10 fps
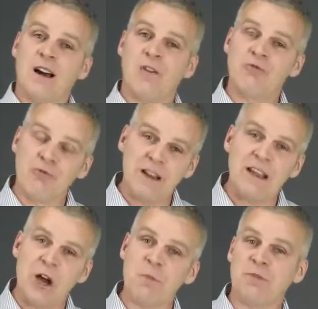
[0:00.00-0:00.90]
I
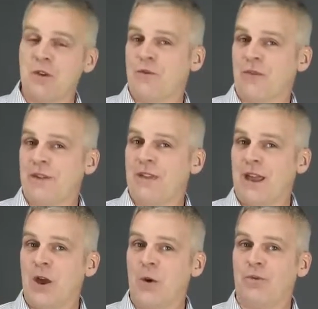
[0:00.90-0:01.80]
really hope that you found
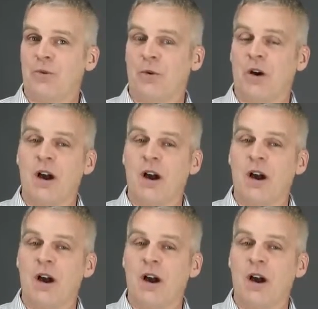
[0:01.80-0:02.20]
that helpful.